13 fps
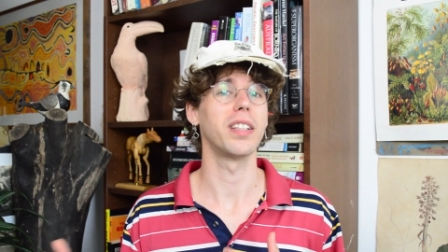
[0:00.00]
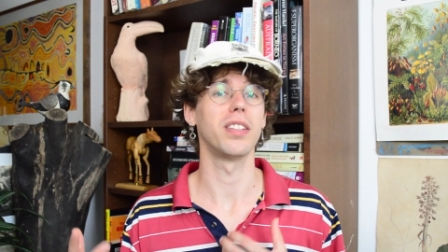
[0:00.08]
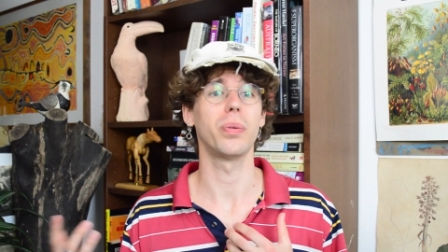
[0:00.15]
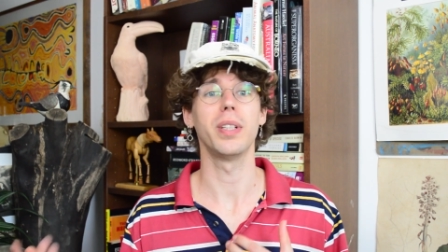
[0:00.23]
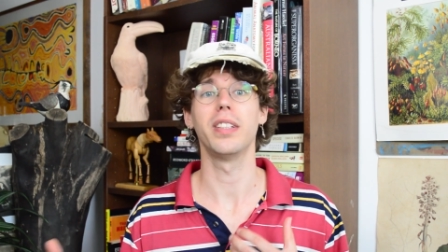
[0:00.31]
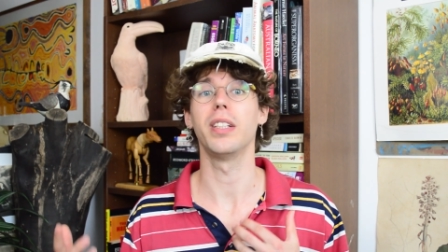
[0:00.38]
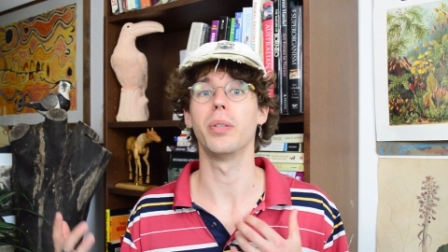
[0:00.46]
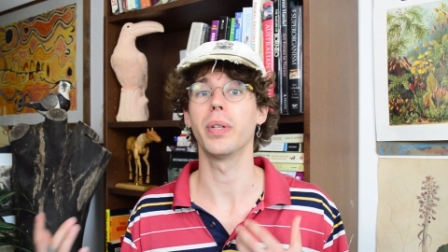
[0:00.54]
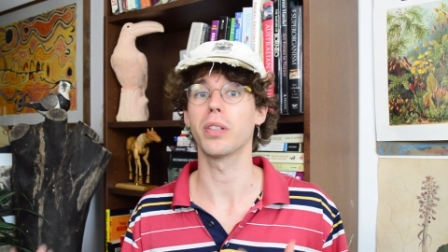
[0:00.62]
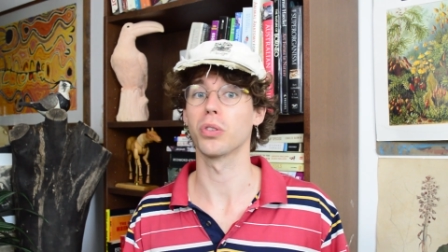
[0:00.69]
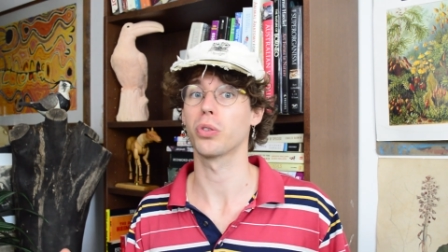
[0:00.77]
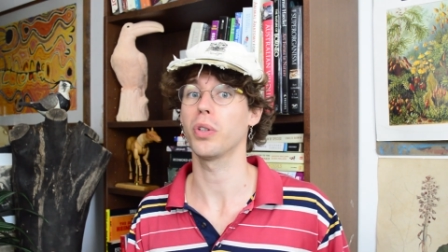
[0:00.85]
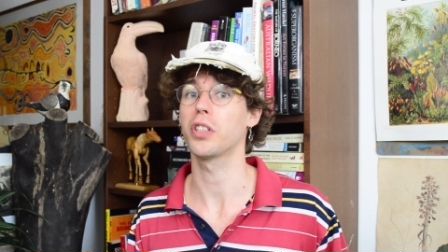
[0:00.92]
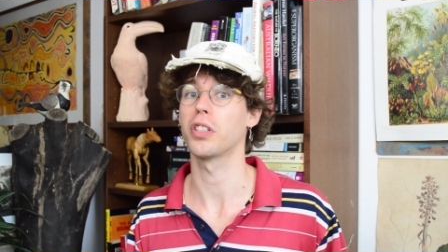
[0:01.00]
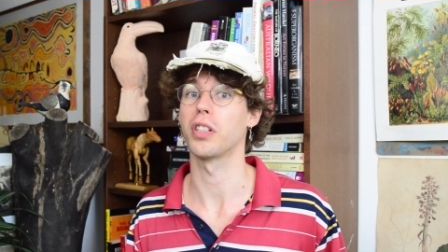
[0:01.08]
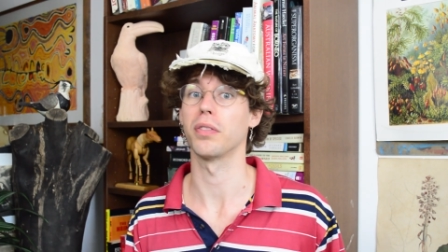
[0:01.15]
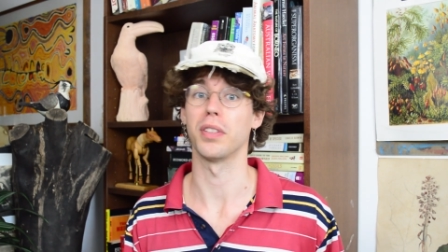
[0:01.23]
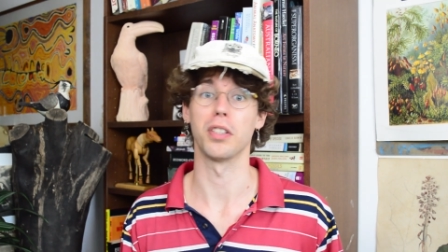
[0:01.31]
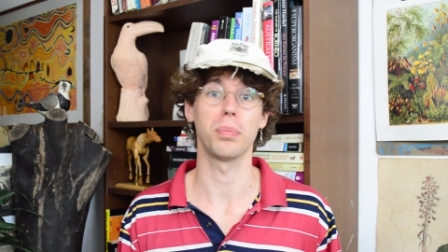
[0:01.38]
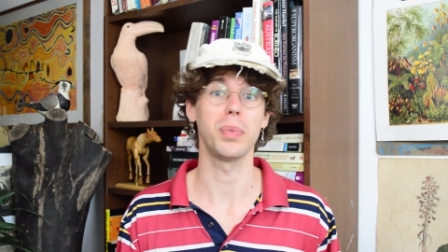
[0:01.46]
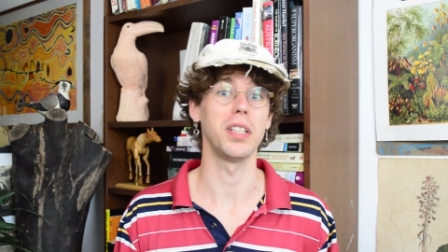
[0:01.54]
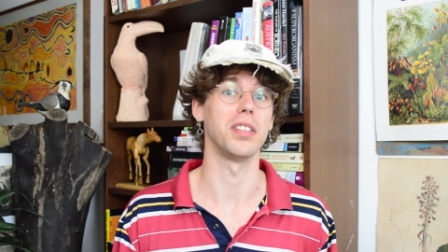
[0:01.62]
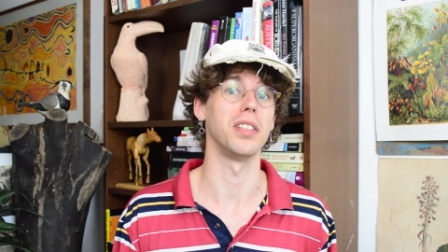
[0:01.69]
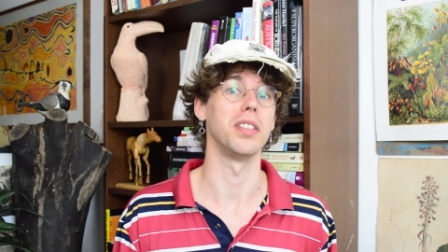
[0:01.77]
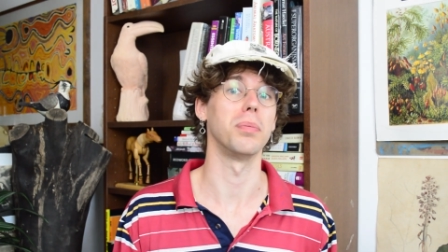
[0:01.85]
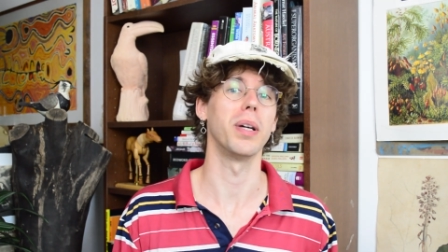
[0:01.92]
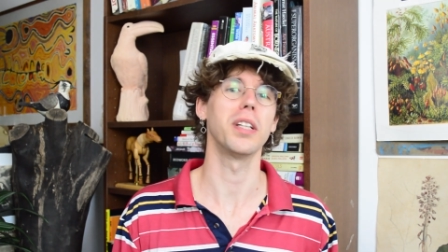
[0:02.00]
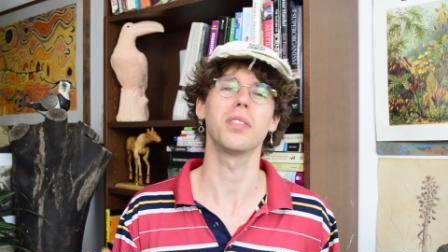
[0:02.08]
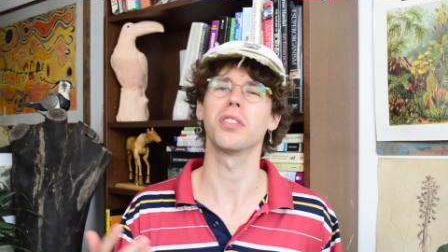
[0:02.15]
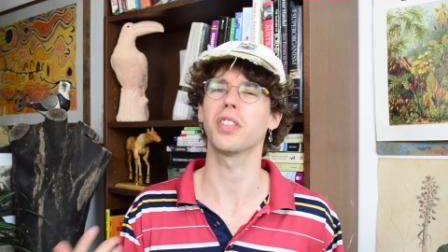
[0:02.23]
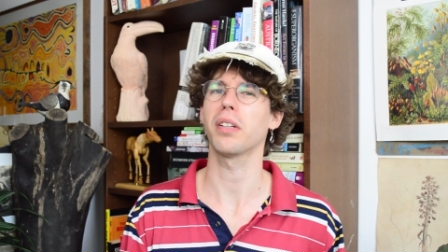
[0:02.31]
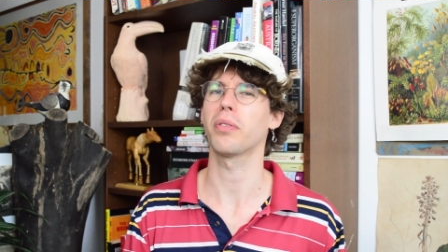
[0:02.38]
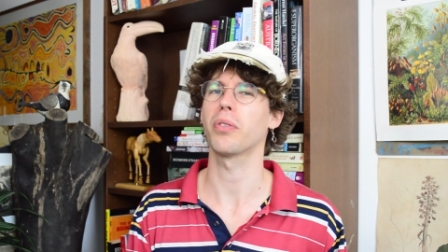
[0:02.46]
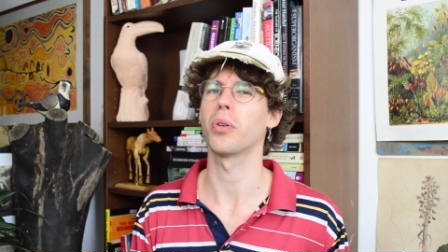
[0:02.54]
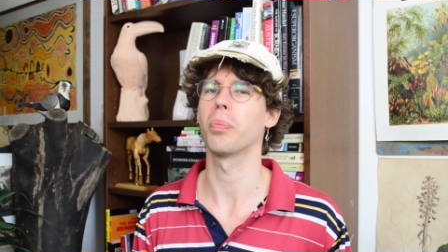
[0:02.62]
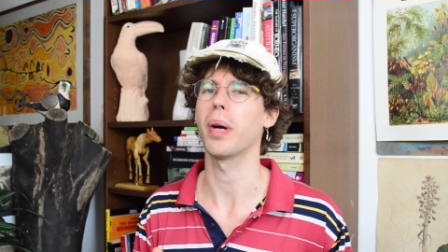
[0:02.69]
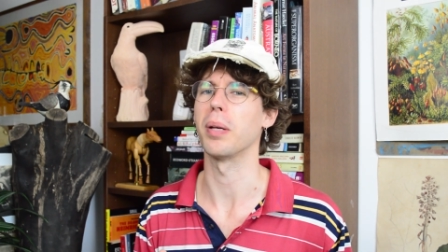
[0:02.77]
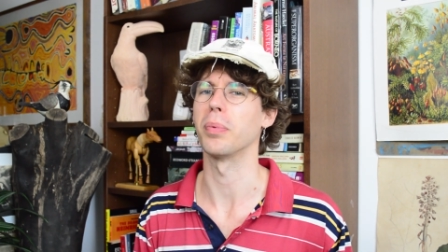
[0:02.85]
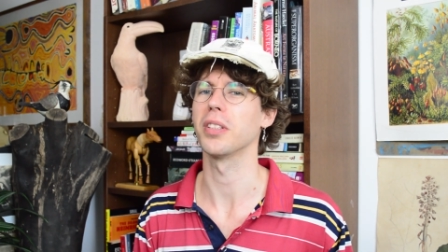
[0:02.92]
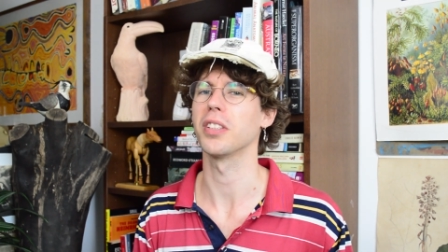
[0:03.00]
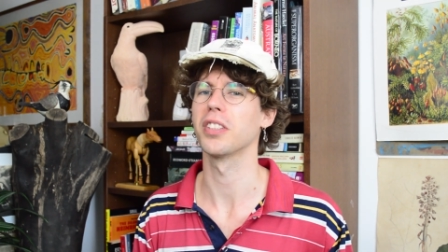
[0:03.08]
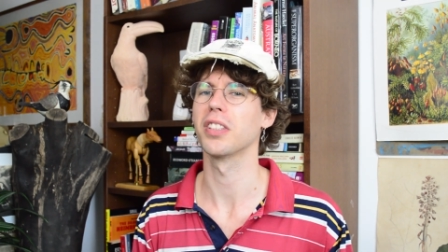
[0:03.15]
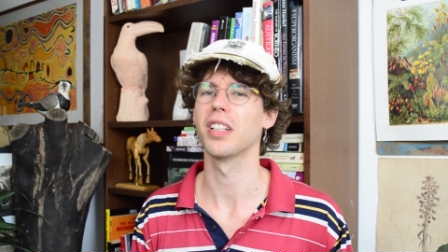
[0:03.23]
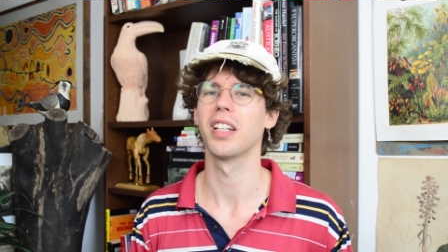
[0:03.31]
a 3D reconstruction of this species based on several papers.